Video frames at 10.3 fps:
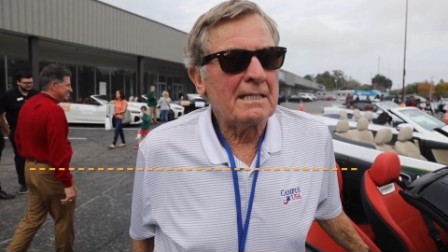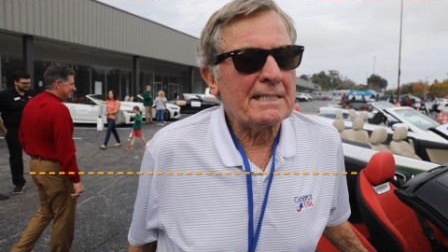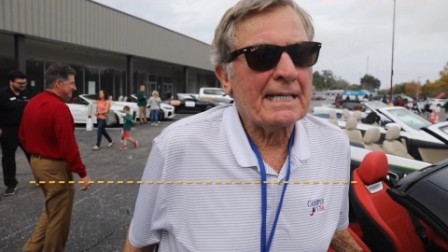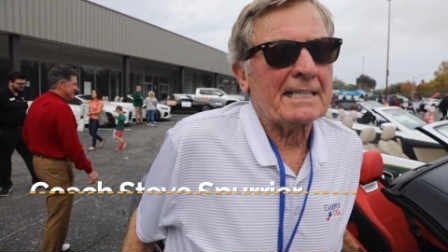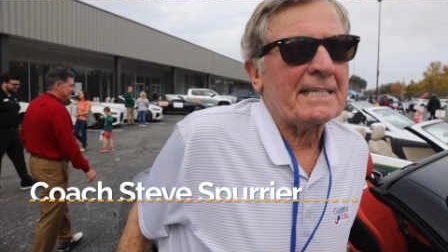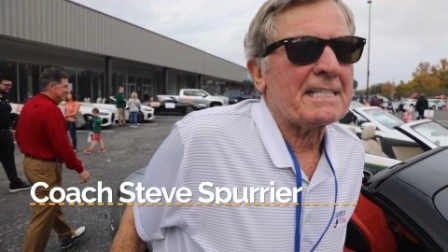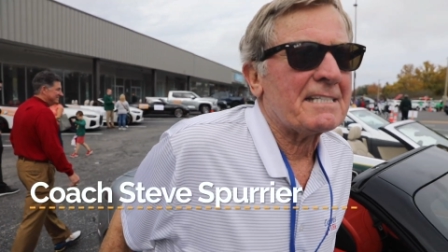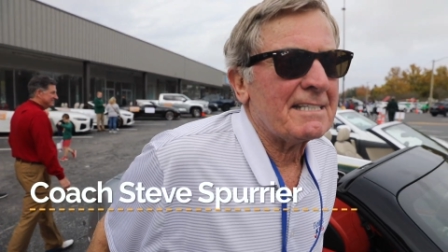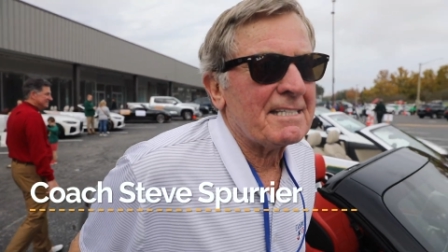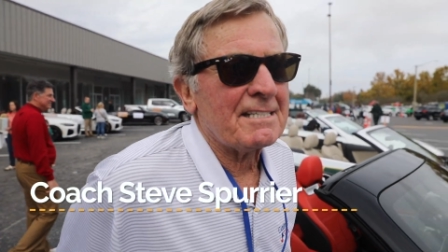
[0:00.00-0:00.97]
Yeah, I
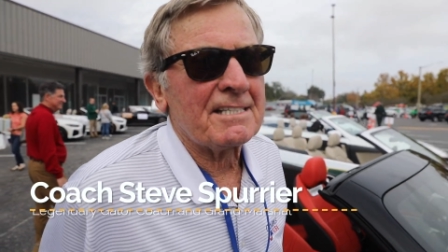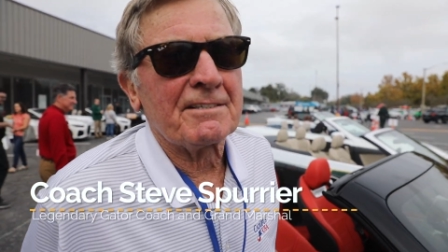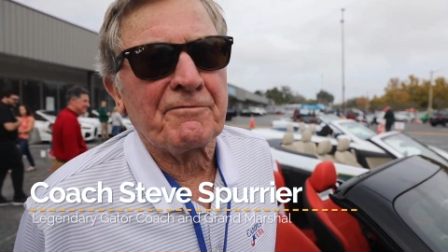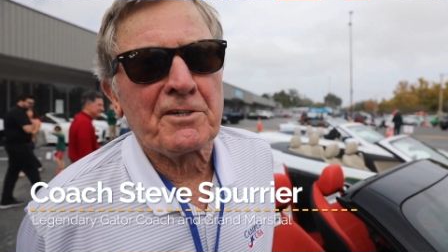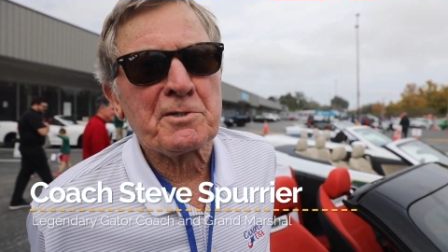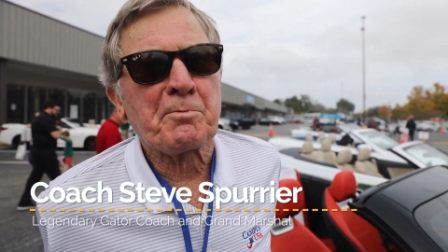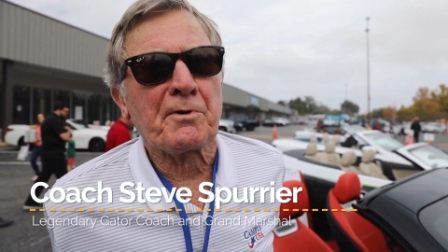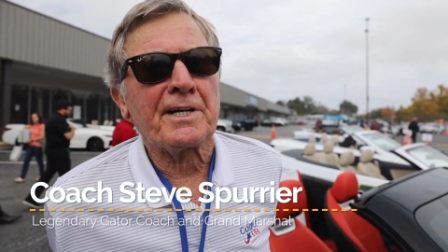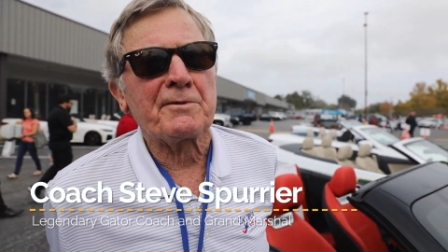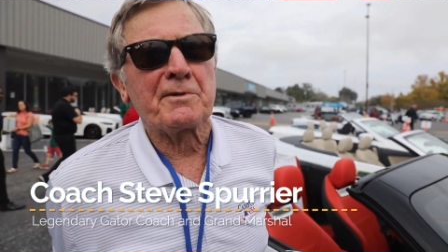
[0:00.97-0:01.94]
guess this is the first
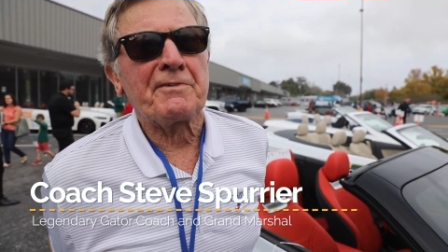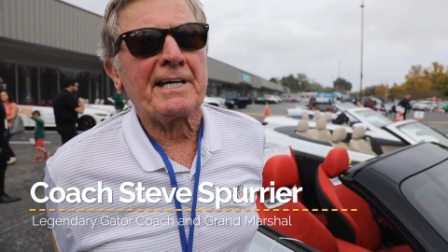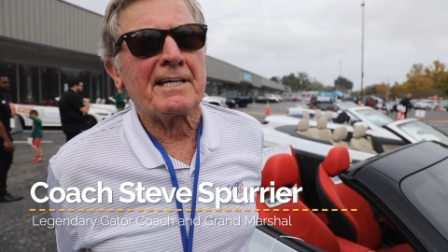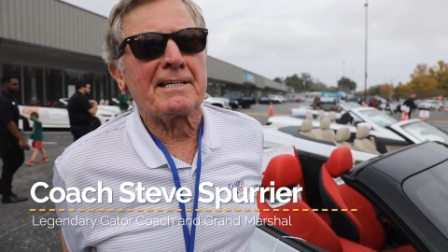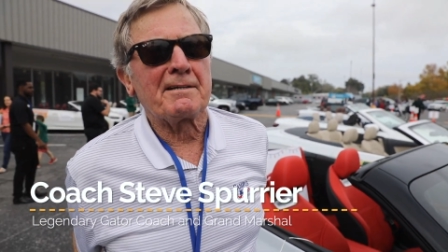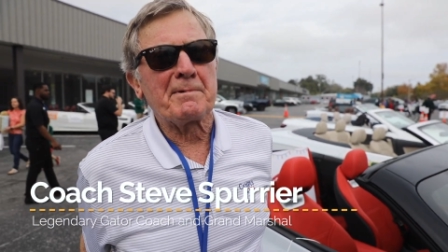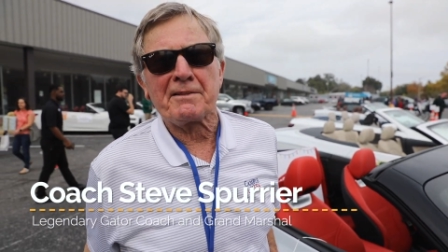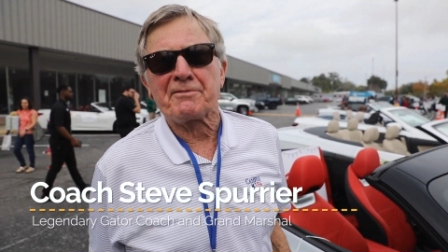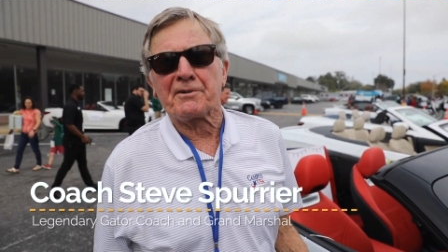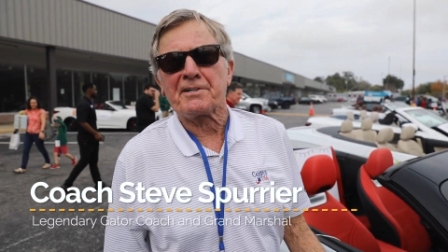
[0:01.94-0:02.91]
parade we've had in
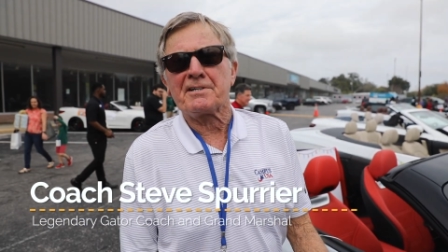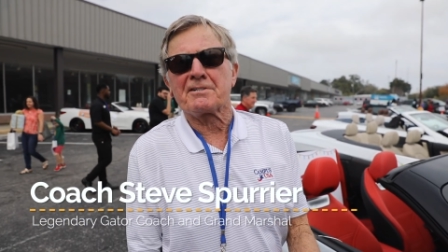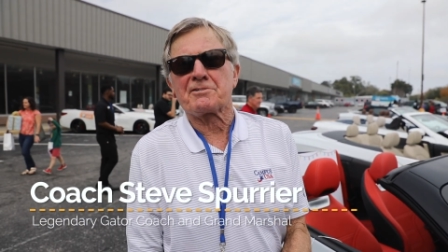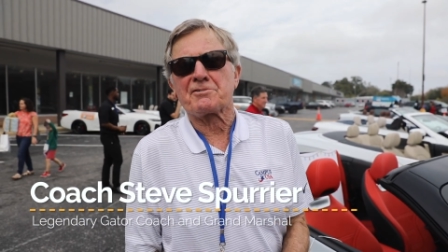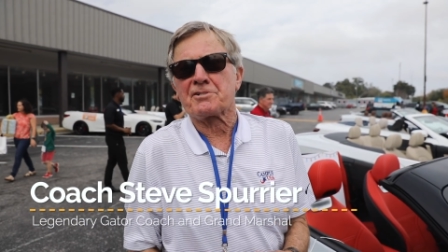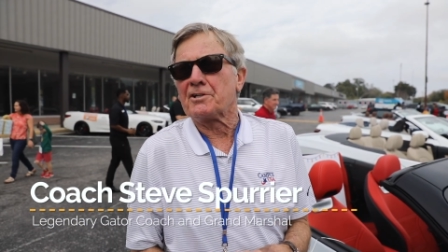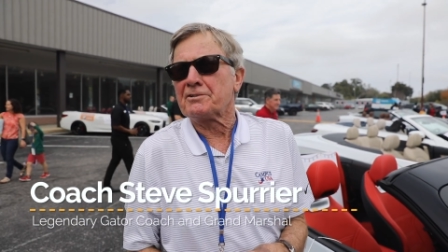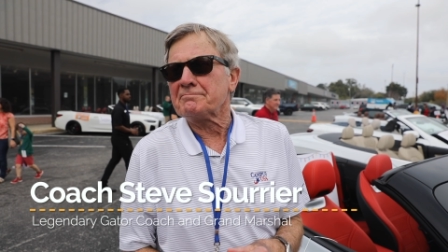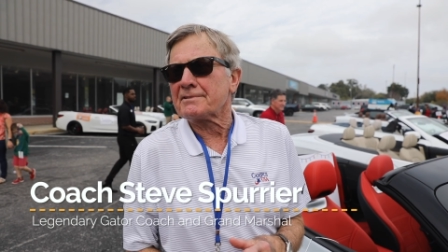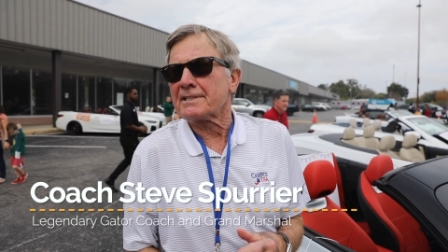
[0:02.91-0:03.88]
about 30 years or
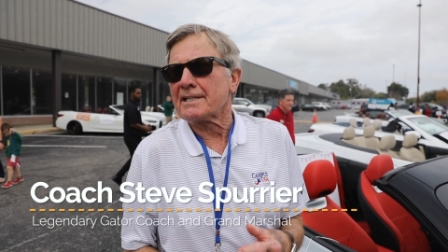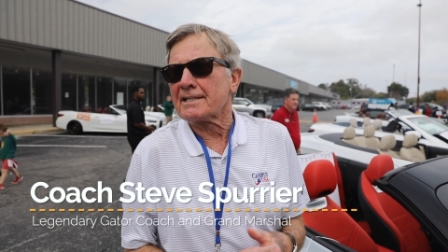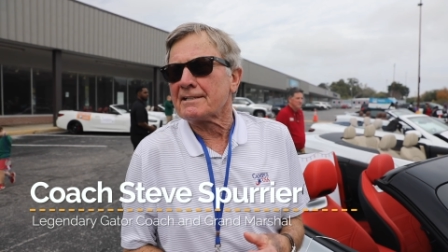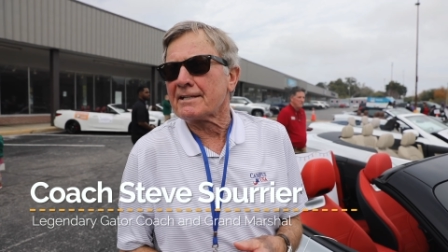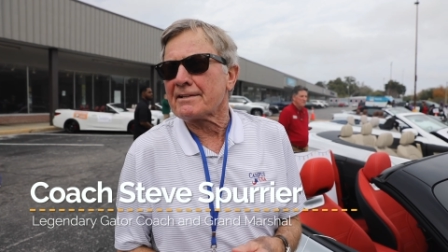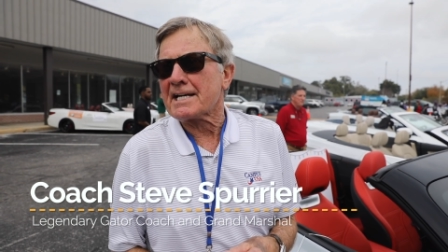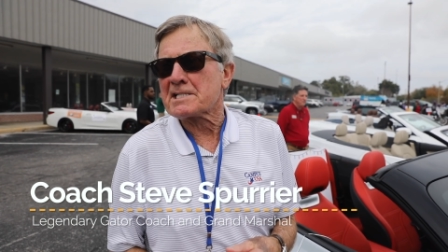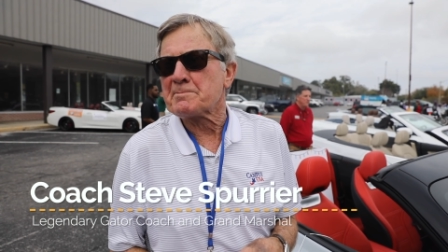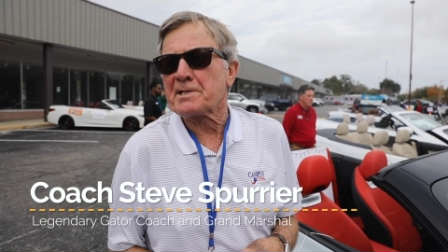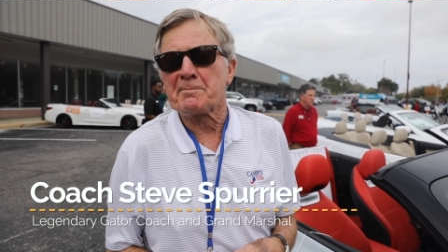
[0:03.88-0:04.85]
so, and uh, they
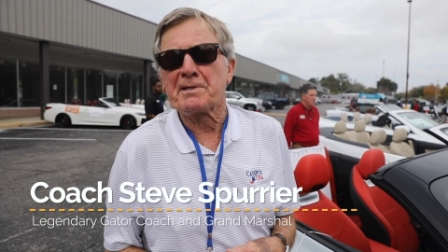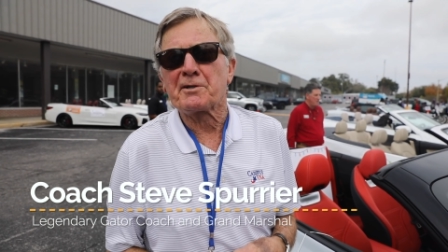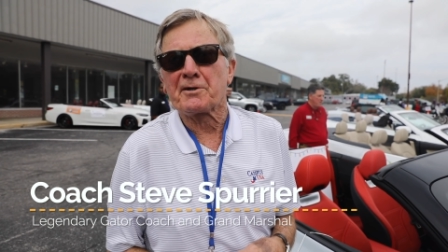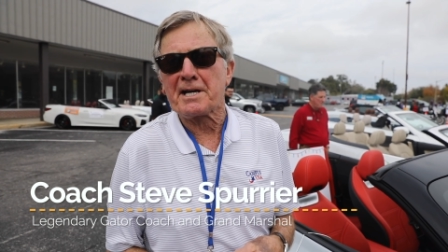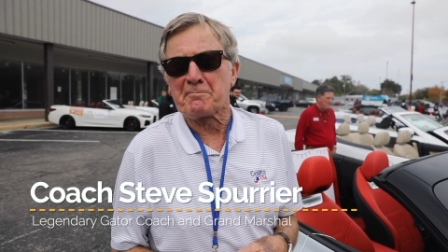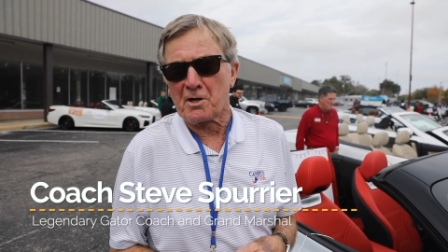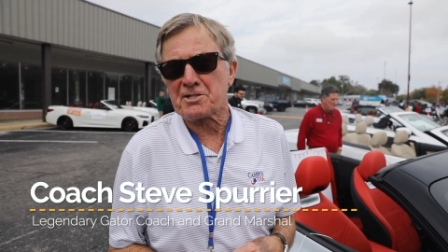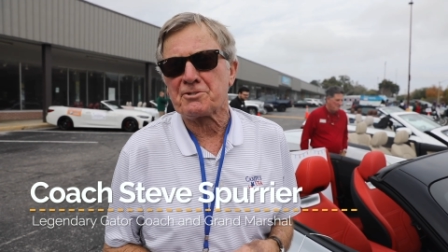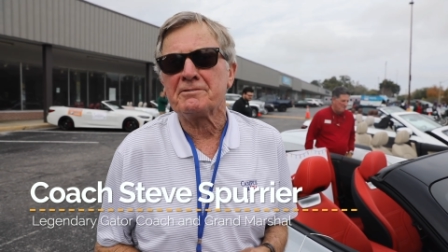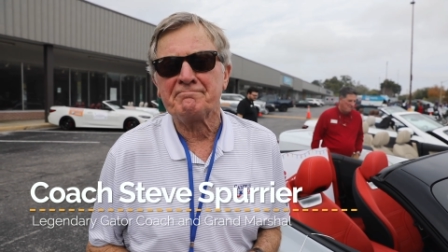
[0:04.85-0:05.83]
asked me to be the Grand
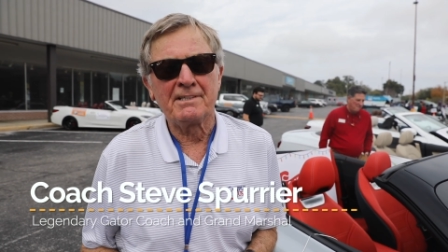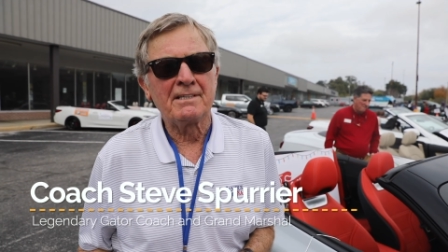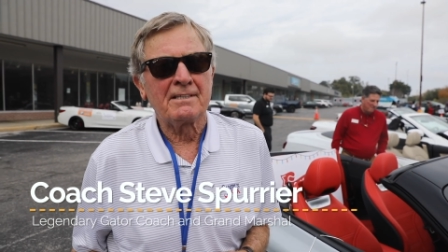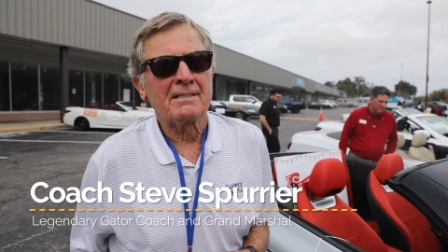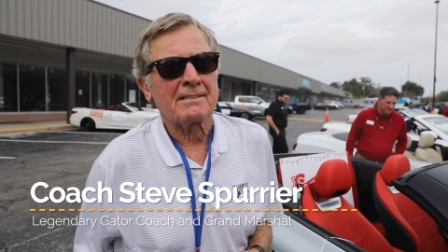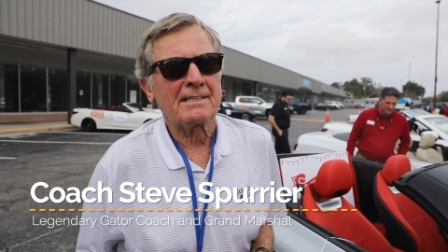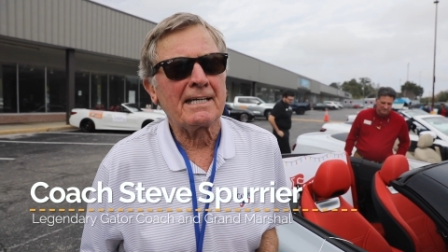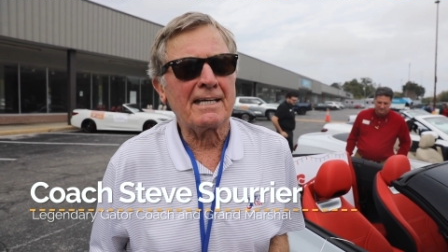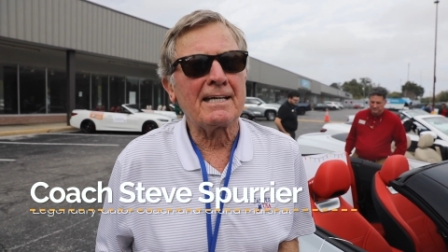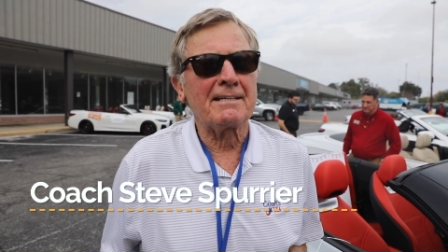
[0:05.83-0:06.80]
Marshal.
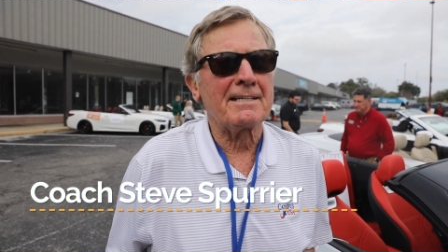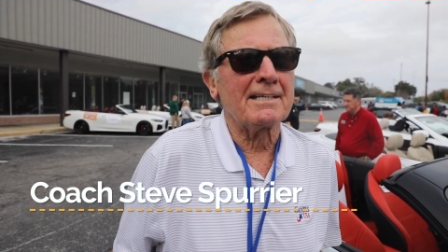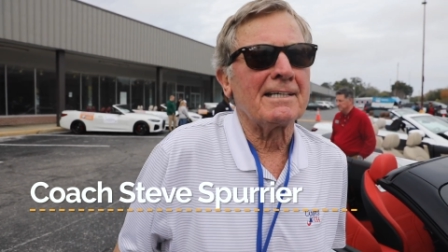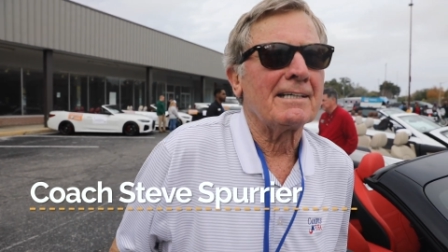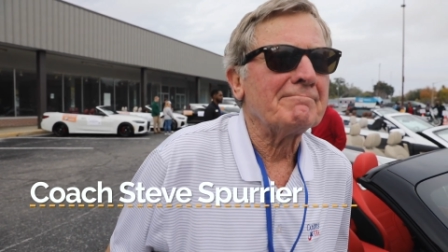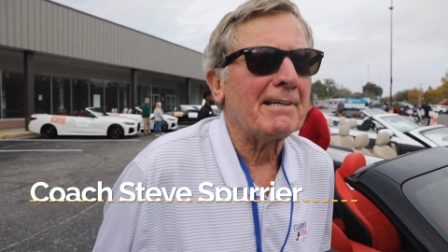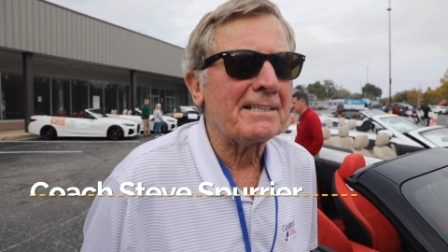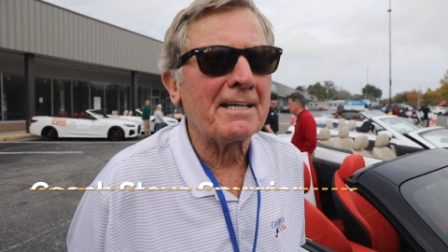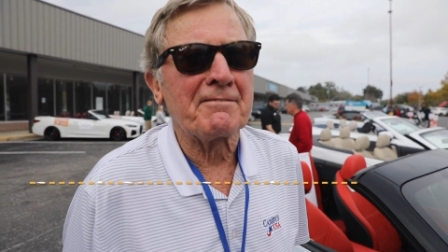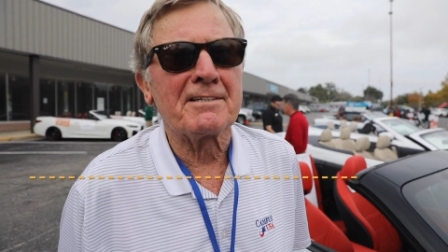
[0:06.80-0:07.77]
And uh, I
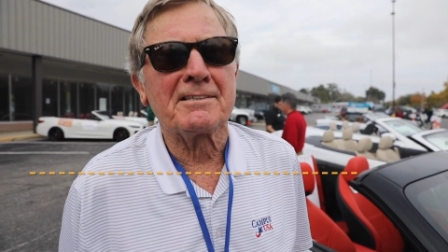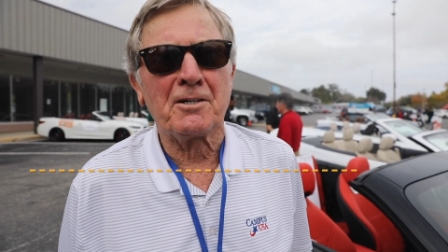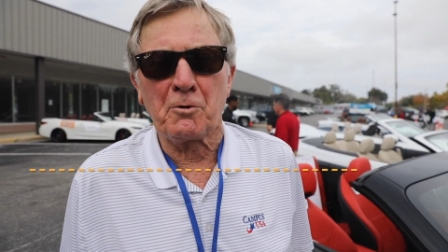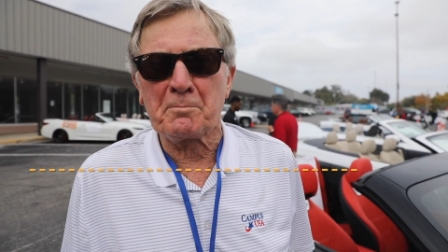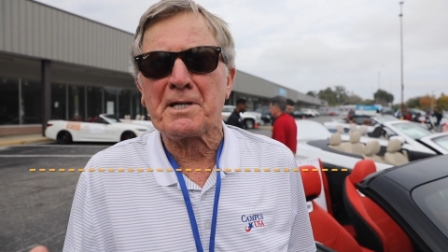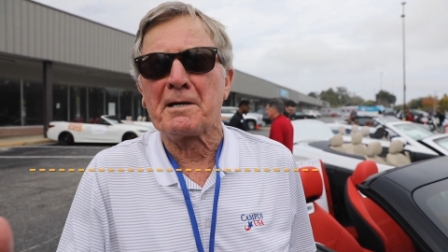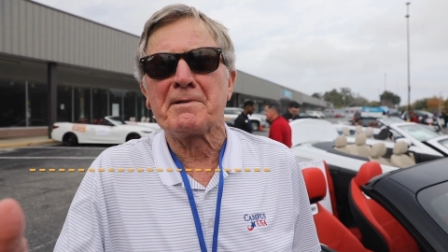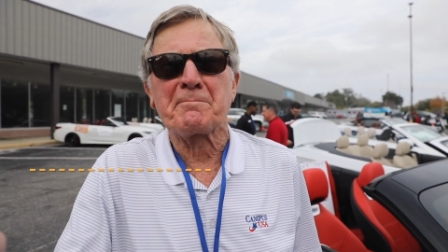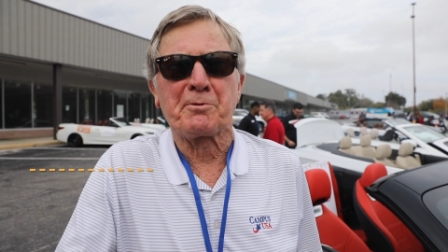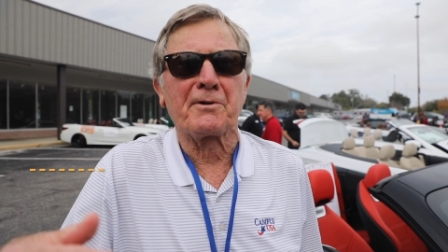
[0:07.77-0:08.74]
did the
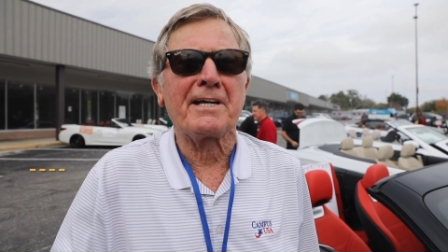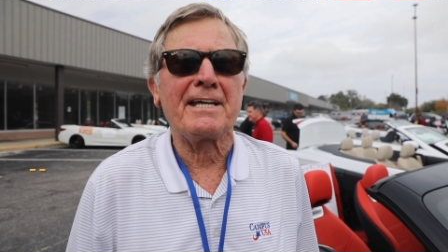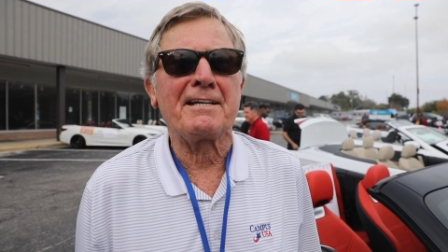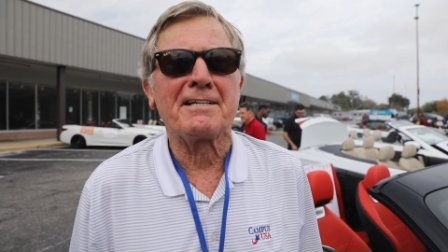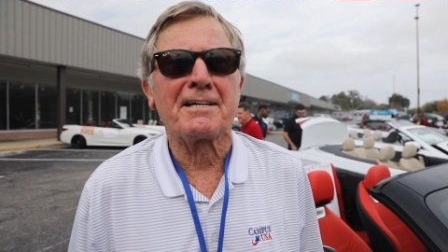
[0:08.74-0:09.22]
homecoming parade